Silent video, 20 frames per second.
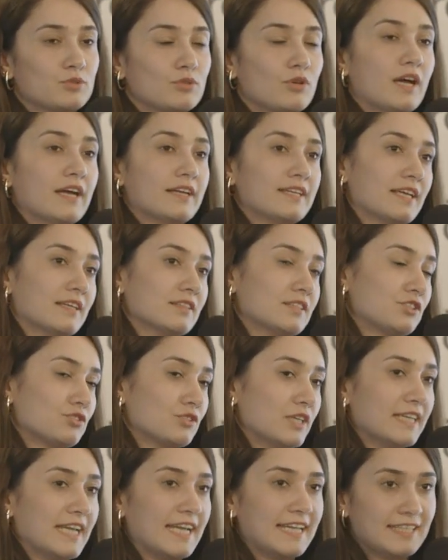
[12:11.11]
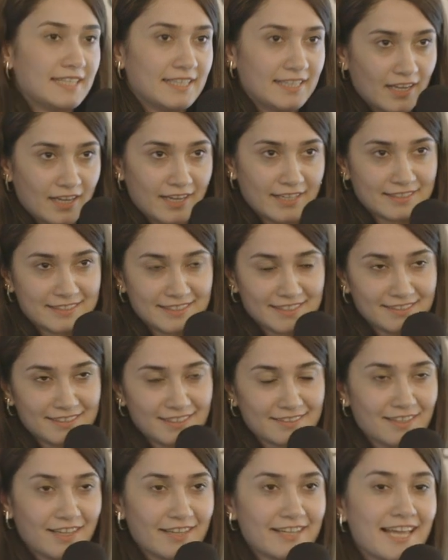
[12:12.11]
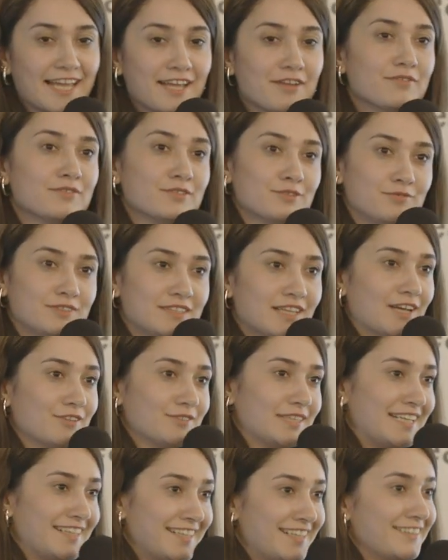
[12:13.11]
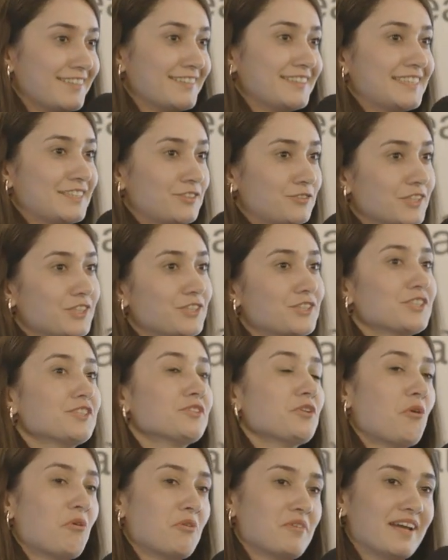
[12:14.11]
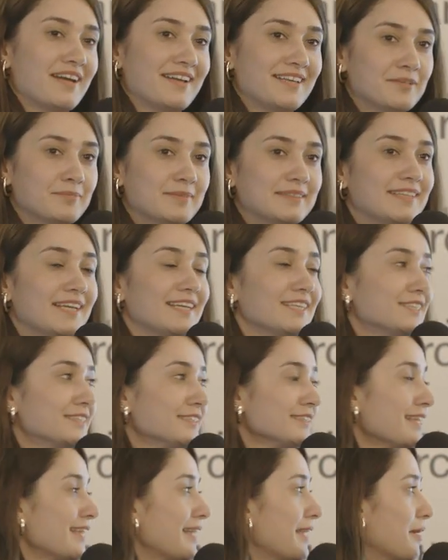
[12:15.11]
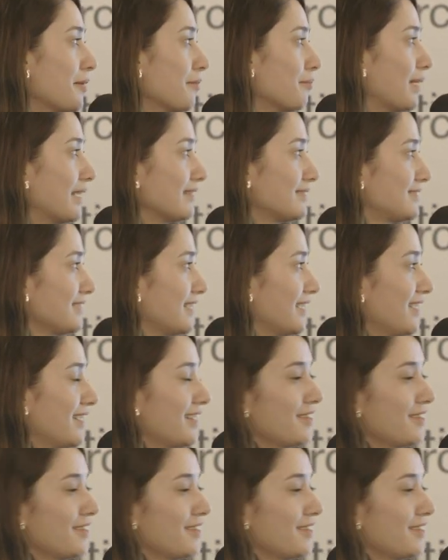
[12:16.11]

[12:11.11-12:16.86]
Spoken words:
so I can try any idea that I have without any restriction or a limitation, but